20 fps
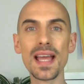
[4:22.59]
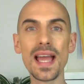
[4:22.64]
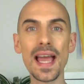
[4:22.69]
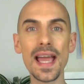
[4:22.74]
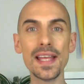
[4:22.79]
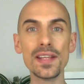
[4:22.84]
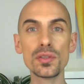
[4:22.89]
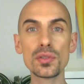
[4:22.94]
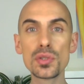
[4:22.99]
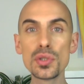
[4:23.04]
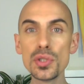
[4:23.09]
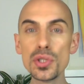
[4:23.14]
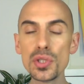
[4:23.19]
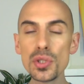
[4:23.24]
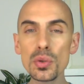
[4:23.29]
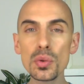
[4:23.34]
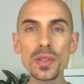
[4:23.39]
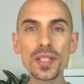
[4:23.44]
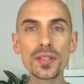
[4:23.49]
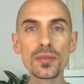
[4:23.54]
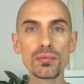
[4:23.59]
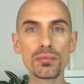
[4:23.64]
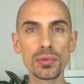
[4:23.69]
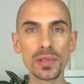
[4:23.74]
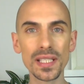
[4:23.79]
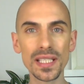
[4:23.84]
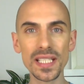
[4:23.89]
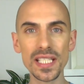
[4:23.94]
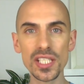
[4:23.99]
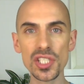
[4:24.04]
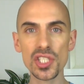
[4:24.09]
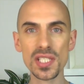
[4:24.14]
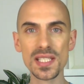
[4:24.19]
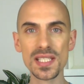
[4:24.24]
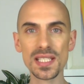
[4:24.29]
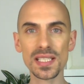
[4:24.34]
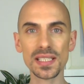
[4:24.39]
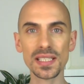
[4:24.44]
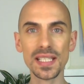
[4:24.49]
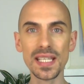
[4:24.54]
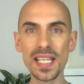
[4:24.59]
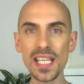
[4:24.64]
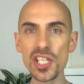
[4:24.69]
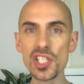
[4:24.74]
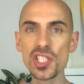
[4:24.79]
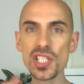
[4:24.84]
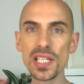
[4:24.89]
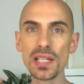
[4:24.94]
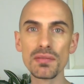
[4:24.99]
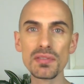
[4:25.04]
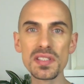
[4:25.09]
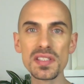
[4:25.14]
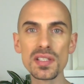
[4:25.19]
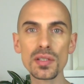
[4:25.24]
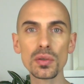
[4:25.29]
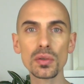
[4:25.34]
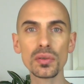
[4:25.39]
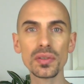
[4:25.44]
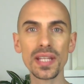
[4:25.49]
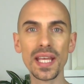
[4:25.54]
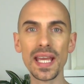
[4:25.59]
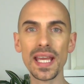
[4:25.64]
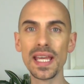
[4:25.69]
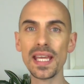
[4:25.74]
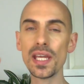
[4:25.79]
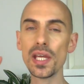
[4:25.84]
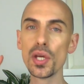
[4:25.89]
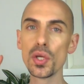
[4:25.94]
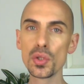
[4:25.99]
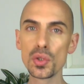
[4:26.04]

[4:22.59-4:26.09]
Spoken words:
and to do it religiously each and every single day,